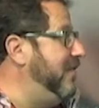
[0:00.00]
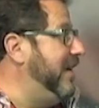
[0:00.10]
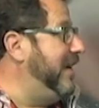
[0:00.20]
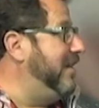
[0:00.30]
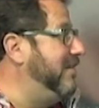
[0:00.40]
V
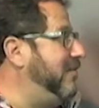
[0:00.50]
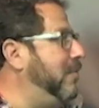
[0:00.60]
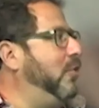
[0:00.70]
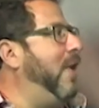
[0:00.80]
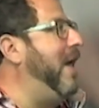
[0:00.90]

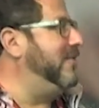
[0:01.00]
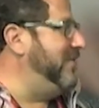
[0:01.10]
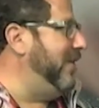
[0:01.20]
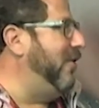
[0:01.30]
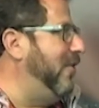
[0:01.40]
from ground
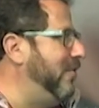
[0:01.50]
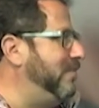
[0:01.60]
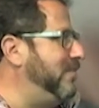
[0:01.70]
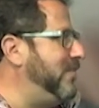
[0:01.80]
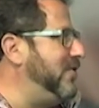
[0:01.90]
zero.
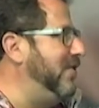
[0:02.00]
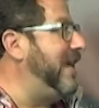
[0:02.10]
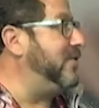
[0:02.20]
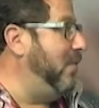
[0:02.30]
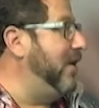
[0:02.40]
So
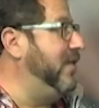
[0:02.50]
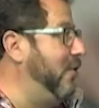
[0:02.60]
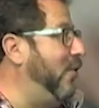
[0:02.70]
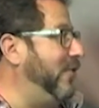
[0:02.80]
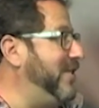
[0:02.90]
that's one of the
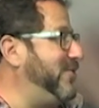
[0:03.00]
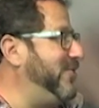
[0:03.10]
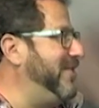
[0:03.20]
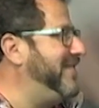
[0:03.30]
oral histories.